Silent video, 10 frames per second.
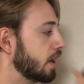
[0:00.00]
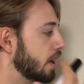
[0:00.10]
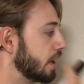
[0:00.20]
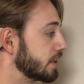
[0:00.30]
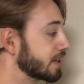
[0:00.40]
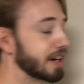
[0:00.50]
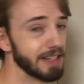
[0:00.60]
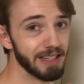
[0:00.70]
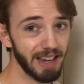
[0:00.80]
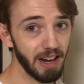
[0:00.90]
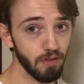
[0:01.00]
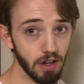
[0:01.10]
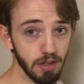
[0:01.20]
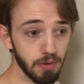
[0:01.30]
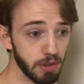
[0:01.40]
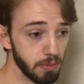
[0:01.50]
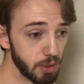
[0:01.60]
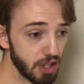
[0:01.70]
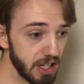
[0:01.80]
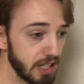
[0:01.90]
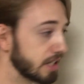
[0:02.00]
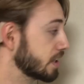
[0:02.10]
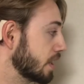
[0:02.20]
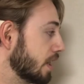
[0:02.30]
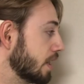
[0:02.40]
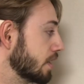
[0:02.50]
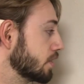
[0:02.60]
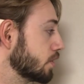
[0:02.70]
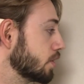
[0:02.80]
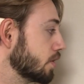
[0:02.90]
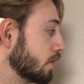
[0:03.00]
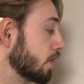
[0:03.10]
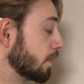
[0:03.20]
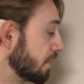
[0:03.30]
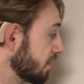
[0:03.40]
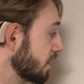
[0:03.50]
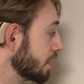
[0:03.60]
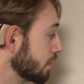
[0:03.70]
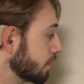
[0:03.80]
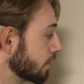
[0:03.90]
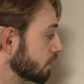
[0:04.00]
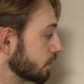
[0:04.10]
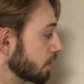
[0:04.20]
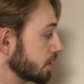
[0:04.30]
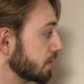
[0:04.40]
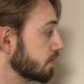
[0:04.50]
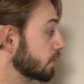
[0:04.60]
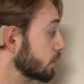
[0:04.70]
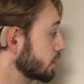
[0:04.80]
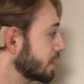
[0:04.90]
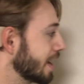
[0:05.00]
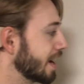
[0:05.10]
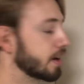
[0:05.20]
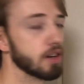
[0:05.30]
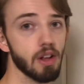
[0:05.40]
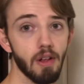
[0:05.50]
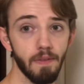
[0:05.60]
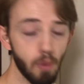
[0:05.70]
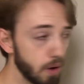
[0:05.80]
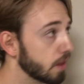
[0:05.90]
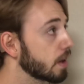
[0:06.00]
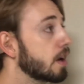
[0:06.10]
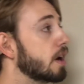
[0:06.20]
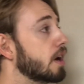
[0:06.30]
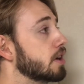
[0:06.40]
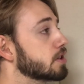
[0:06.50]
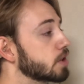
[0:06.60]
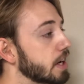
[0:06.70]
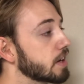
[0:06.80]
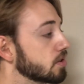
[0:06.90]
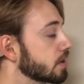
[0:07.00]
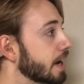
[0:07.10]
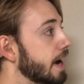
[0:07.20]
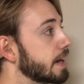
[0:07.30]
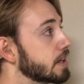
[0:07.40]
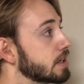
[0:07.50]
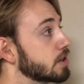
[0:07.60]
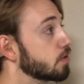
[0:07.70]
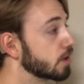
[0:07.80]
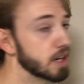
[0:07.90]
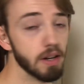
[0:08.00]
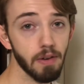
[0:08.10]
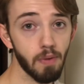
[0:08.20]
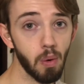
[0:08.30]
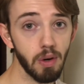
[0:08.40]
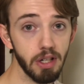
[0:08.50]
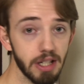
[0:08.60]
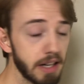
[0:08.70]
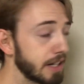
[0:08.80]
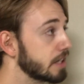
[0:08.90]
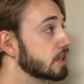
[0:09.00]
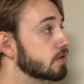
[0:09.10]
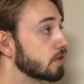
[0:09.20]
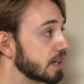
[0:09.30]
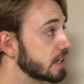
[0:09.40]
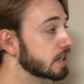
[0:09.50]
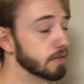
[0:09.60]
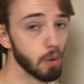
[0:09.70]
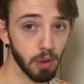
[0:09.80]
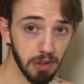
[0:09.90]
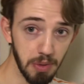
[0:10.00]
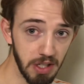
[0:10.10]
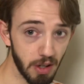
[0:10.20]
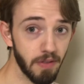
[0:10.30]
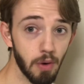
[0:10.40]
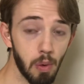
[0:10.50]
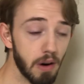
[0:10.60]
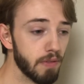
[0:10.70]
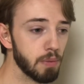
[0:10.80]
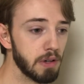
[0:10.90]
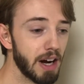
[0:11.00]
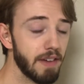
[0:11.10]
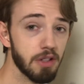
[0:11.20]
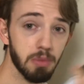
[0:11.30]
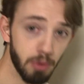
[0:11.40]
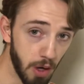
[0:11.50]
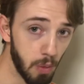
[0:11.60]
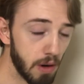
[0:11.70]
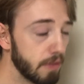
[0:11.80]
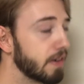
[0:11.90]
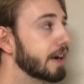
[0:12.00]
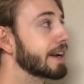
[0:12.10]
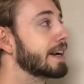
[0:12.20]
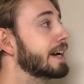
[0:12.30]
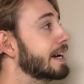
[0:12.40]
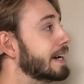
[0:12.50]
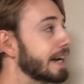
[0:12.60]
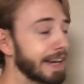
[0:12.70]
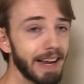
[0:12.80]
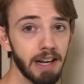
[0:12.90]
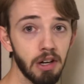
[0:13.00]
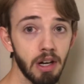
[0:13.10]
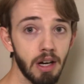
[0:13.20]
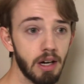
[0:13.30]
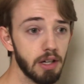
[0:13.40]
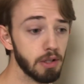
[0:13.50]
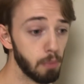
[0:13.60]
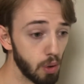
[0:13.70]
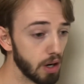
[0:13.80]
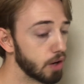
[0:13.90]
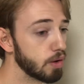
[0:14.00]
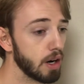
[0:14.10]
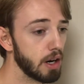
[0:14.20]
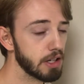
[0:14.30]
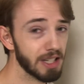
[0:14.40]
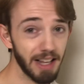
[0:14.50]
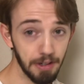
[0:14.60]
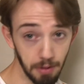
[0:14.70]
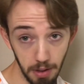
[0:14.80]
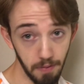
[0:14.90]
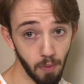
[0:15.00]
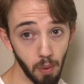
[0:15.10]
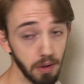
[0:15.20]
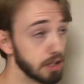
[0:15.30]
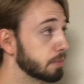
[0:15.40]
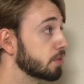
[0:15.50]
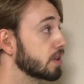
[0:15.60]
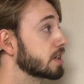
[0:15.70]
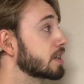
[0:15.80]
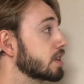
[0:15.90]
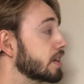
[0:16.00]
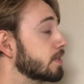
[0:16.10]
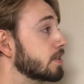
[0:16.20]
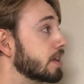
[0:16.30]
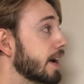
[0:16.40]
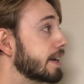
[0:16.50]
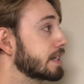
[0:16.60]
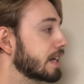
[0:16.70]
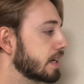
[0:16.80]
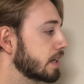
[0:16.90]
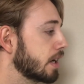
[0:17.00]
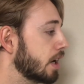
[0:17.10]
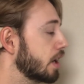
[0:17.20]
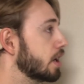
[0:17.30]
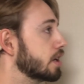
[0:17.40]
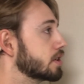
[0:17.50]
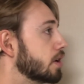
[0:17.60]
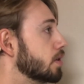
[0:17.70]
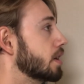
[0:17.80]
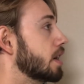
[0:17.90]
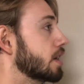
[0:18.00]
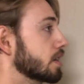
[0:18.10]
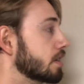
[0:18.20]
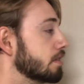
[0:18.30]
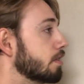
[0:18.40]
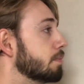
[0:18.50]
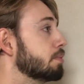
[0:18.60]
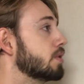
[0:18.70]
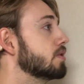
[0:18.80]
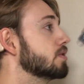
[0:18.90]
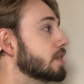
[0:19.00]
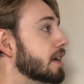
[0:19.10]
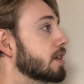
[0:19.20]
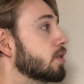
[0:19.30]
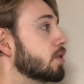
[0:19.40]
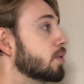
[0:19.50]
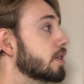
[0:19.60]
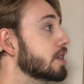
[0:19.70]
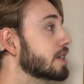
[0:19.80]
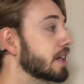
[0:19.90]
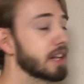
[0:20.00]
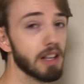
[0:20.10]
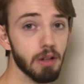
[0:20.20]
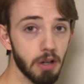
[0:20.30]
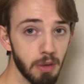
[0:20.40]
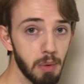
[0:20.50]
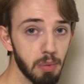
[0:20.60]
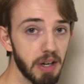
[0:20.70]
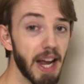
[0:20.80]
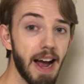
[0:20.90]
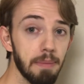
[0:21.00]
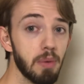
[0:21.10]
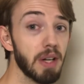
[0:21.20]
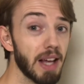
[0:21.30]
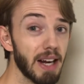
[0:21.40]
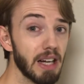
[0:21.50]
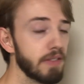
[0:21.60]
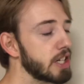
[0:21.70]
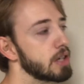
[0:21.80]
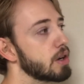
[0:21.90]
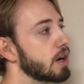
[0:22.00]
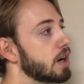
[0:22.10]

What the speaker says: Sainz, and Russell. So the Mercedes, 3rd and 5th. Ferrari 1st and 4th. So taking a look at the grid for Sunday's race, of course we still have we'll have sprint qualifying again tomorrow to set the grid for the sprint later that day. So Leclerc on pole, 2nd Norris. I think they're going to be pretty happy with that given